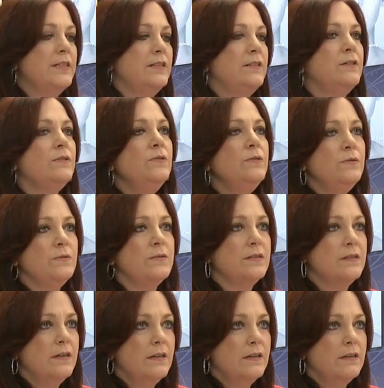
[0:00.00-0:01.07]
to
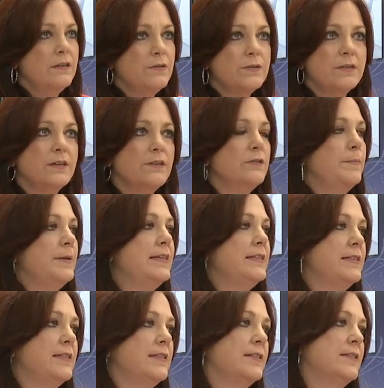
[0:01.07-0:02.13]
use those other
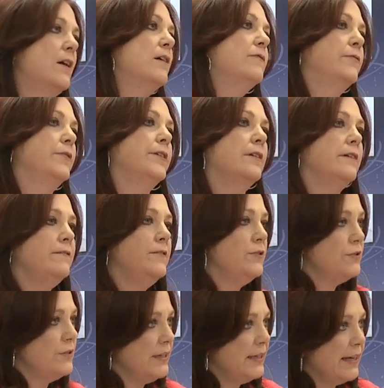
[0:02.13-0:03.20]
pieces of software, if you
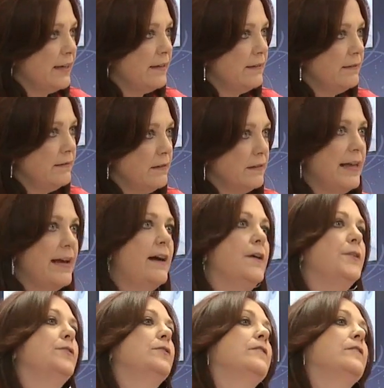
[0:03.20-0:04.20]
should get cloud